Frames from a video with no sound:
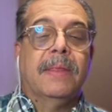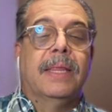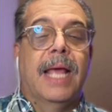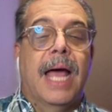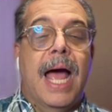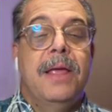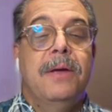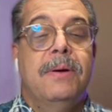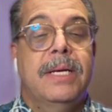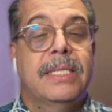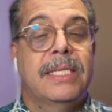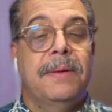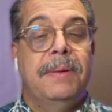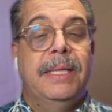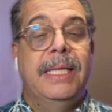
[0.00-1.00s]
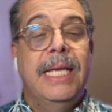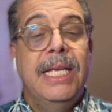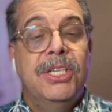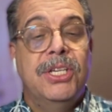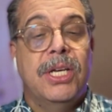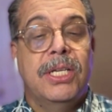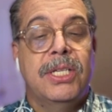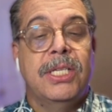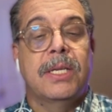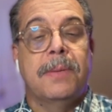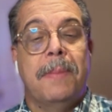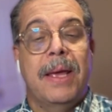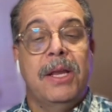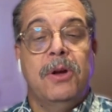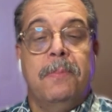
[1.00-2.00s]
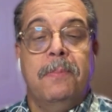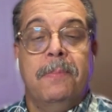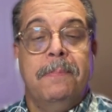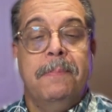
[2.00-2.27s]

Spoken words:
"The iOS 17 change is a major